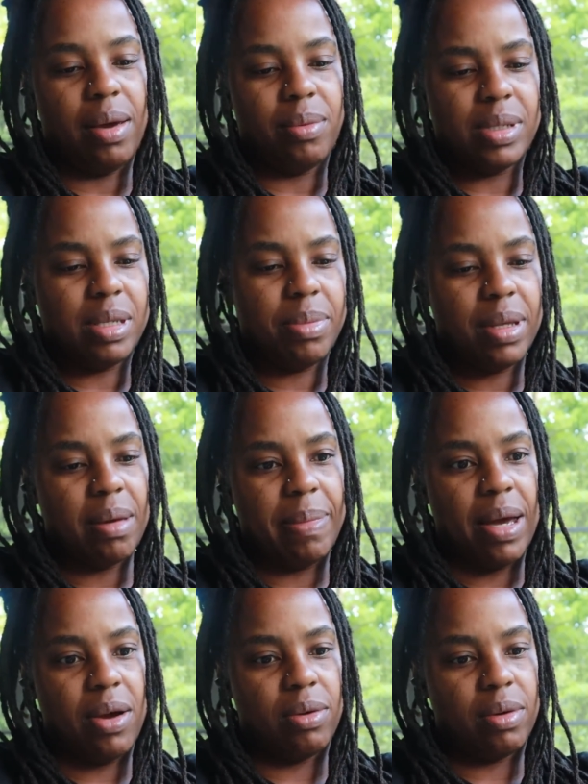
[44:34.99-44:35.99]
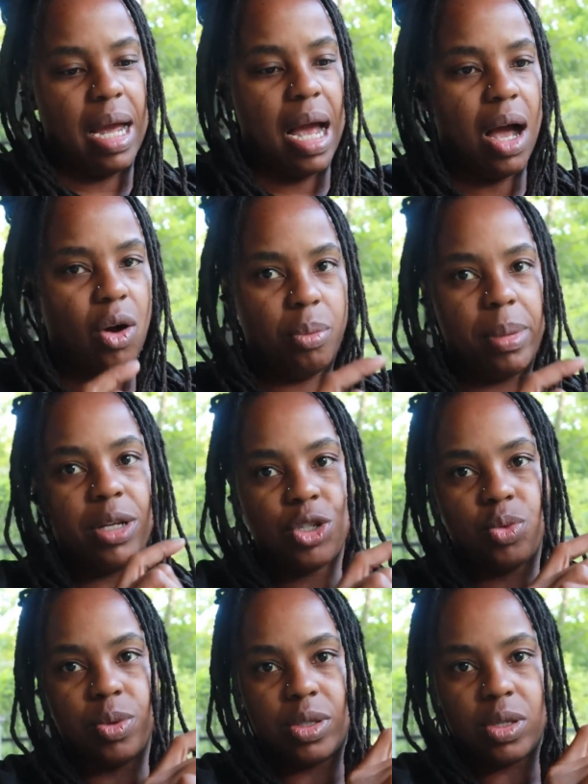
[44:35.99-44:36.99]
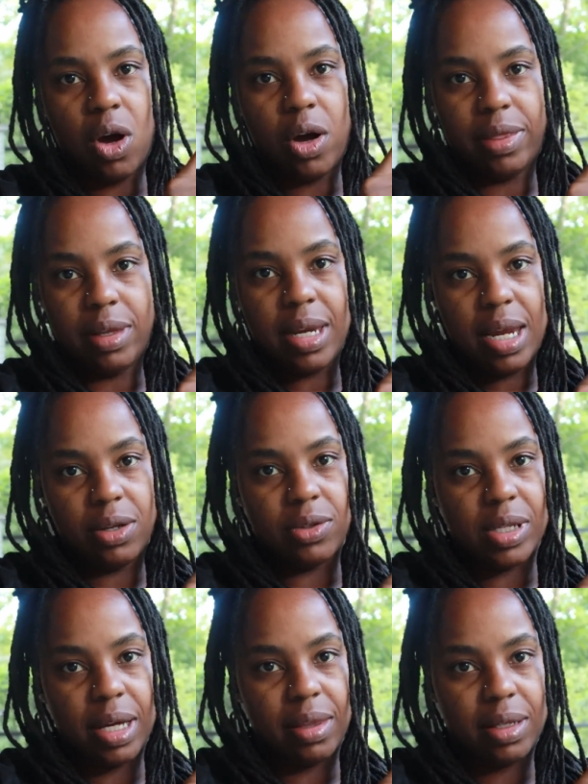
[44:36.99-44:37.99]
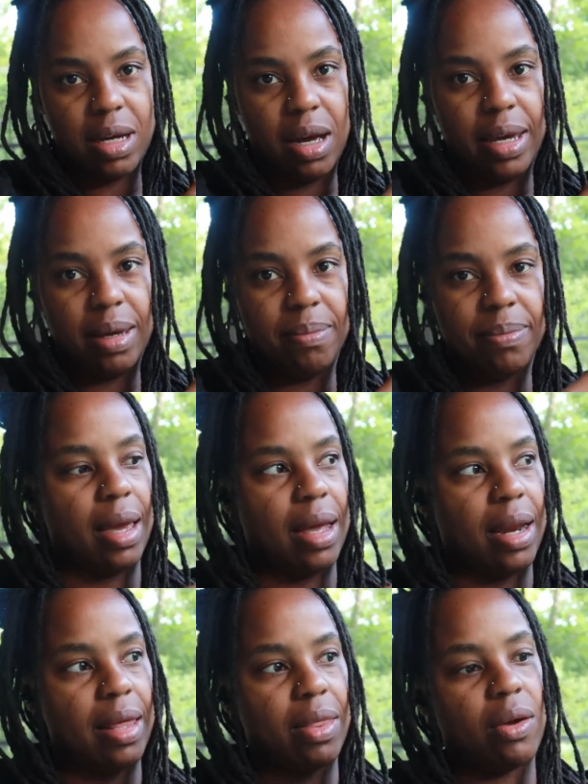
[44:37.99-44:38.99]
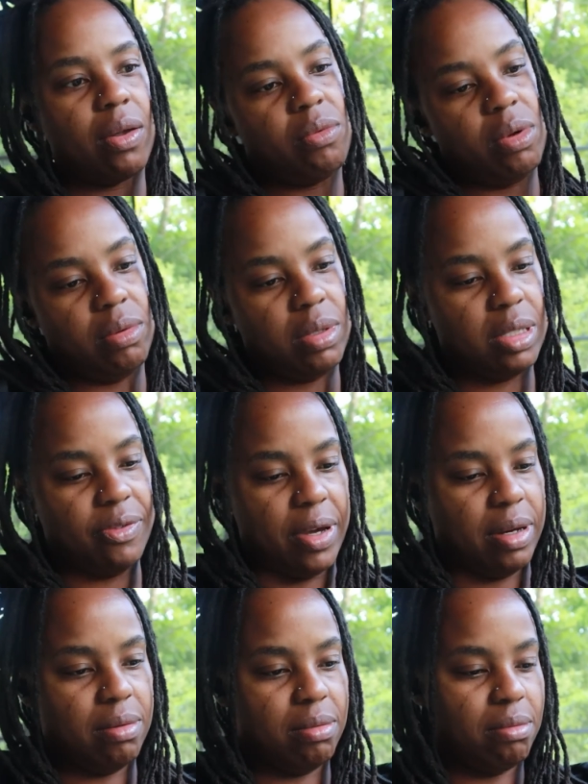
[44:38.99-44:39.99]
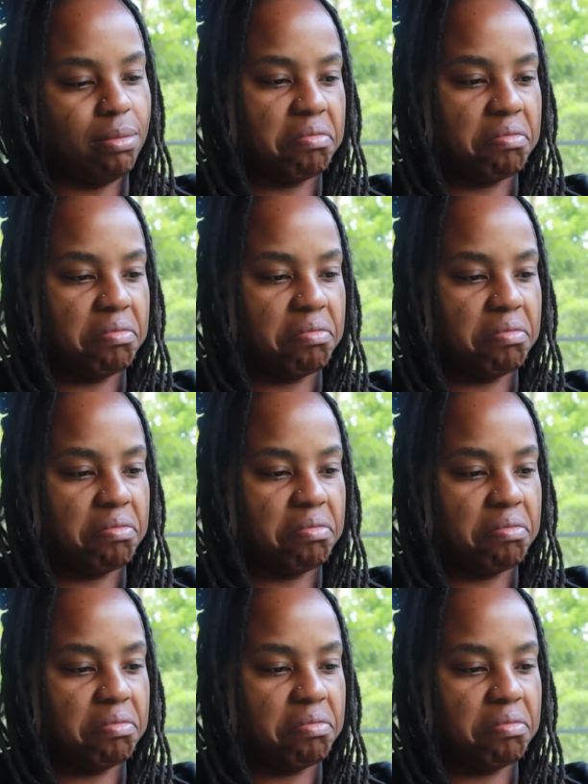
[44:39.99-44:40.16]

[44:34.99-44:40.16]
it was something about how much was on the needles at the time, and I thought, well, that's fine.